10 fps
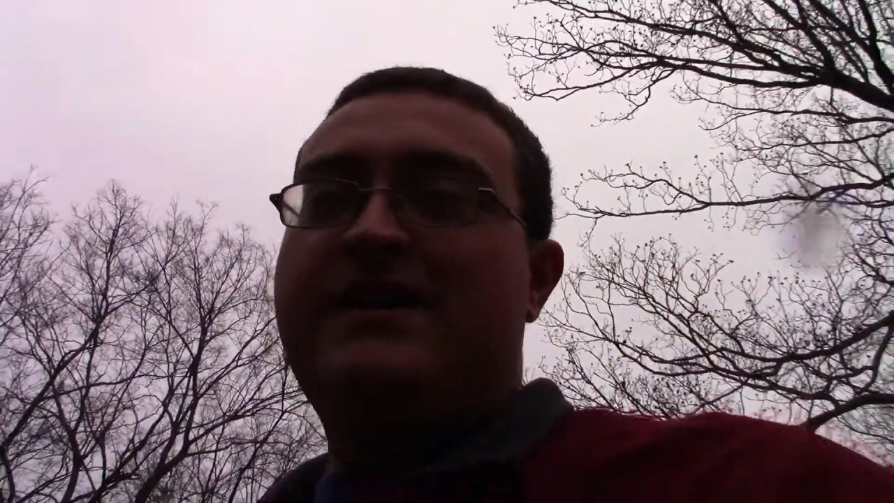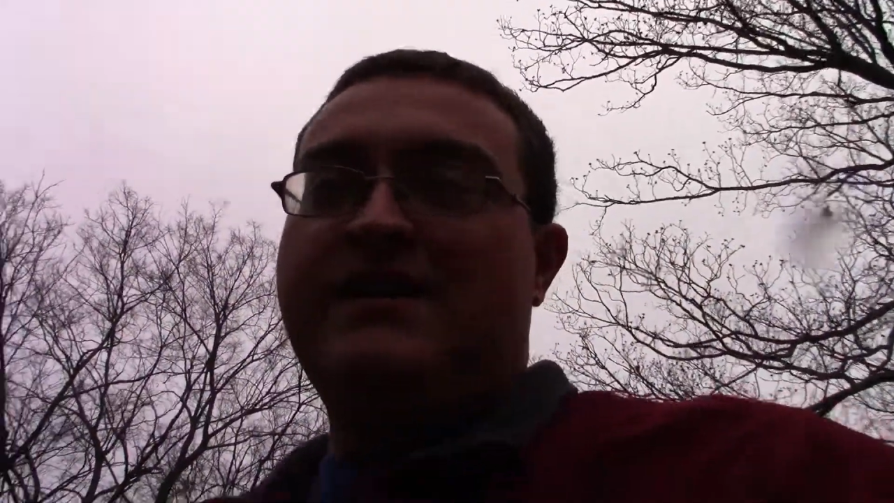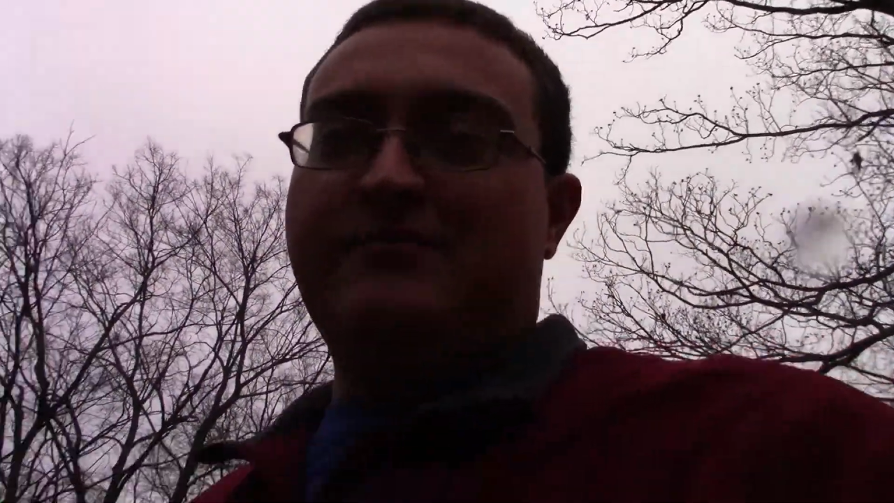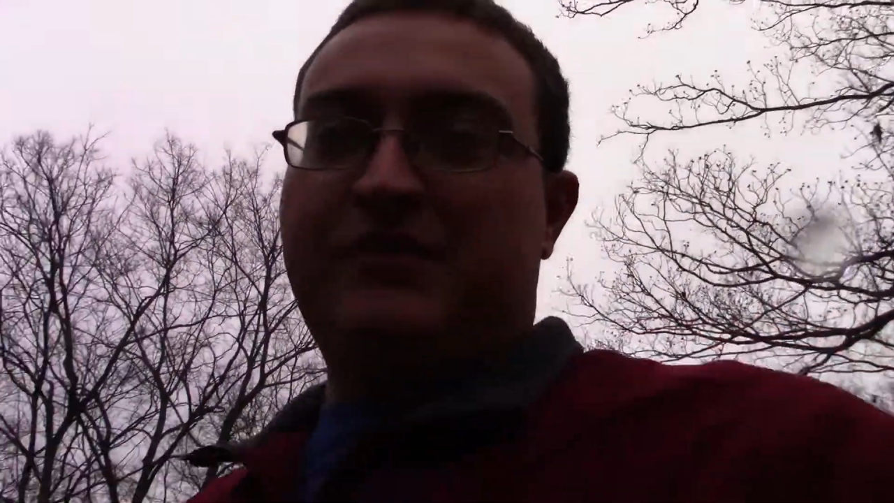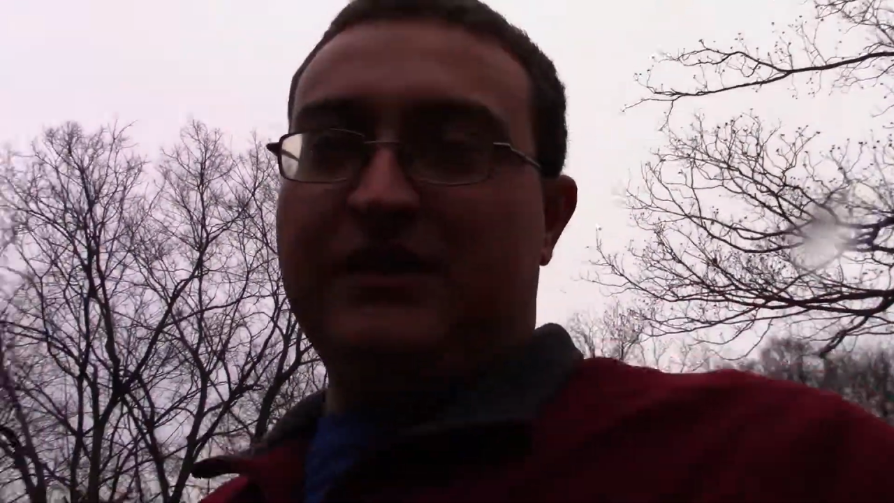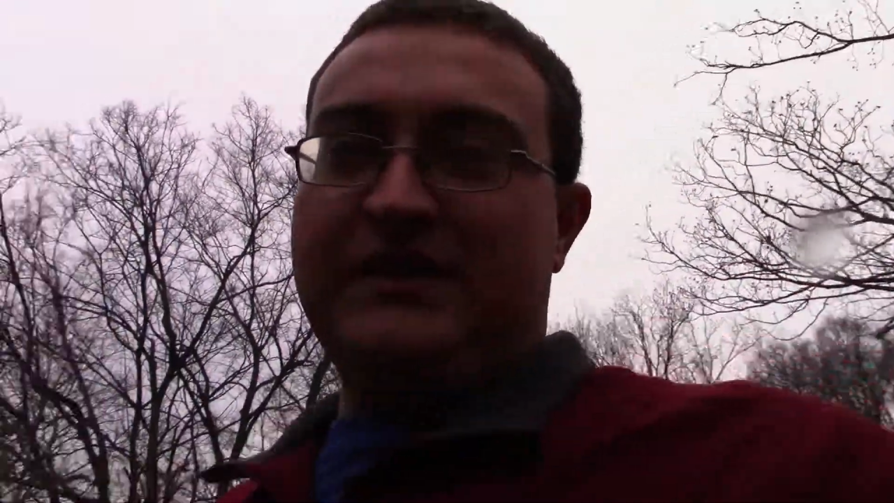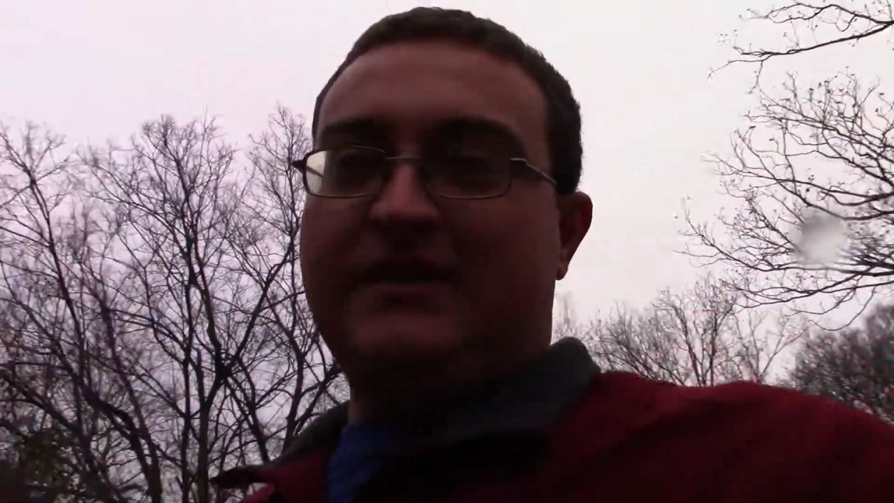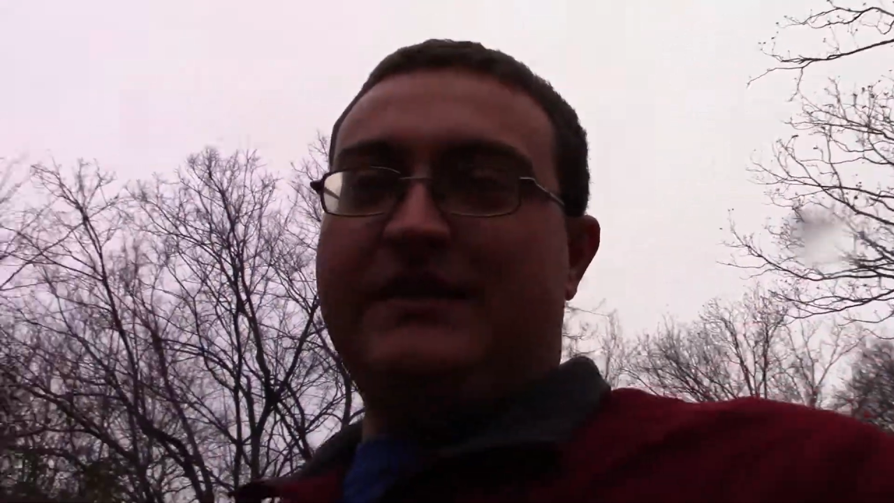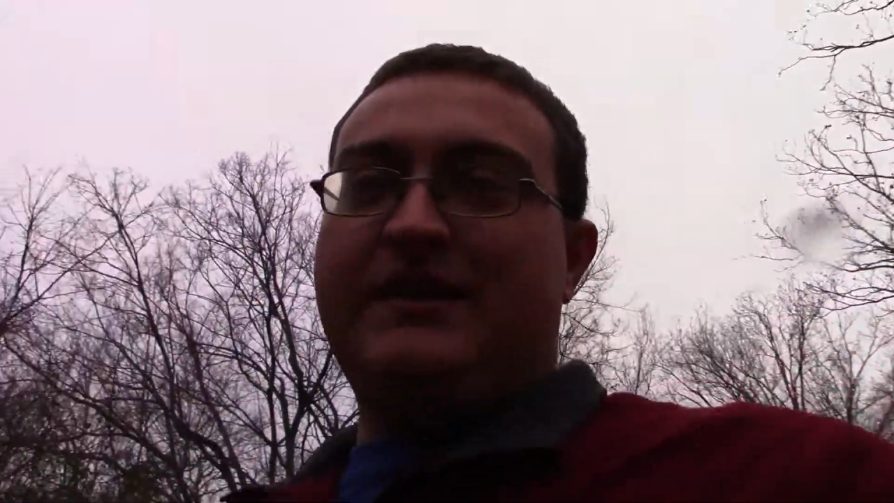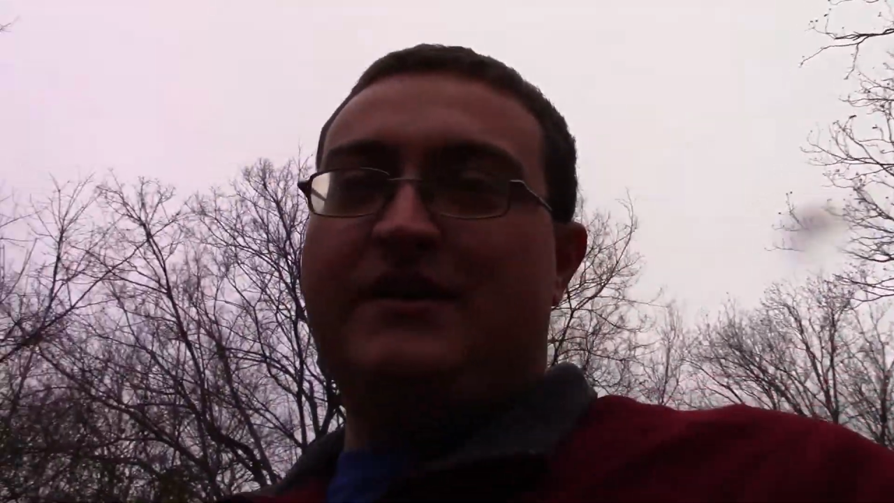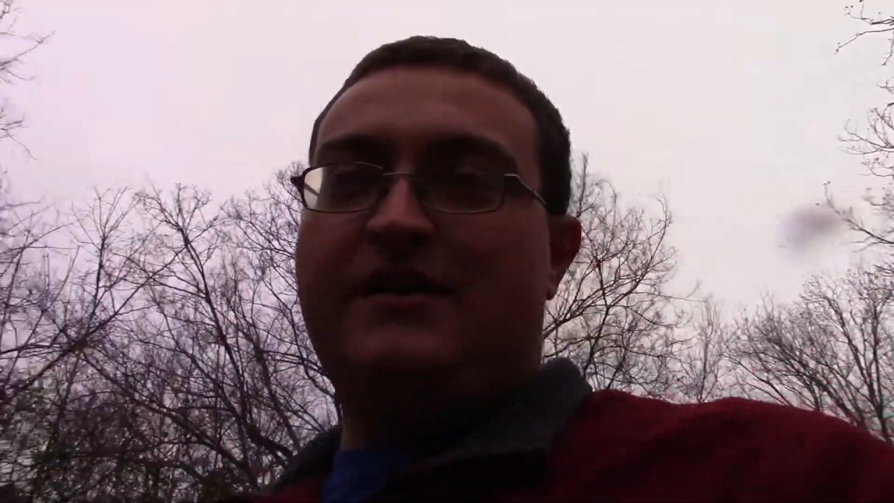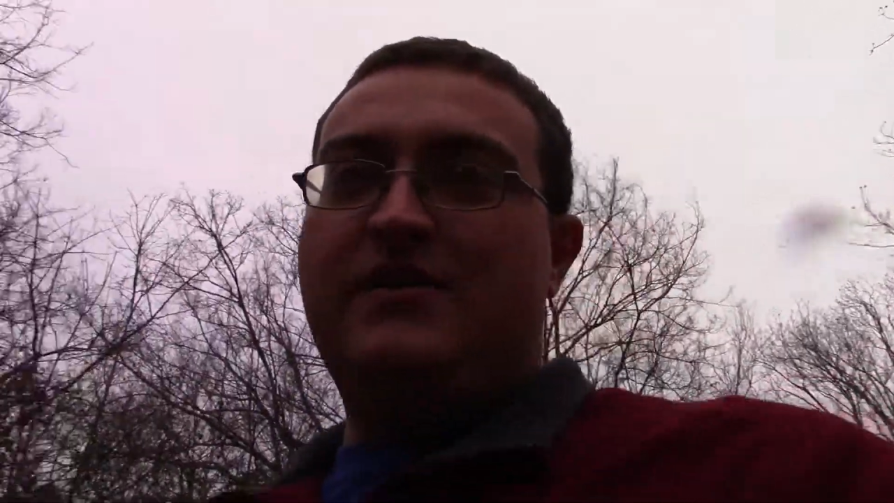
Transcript: completely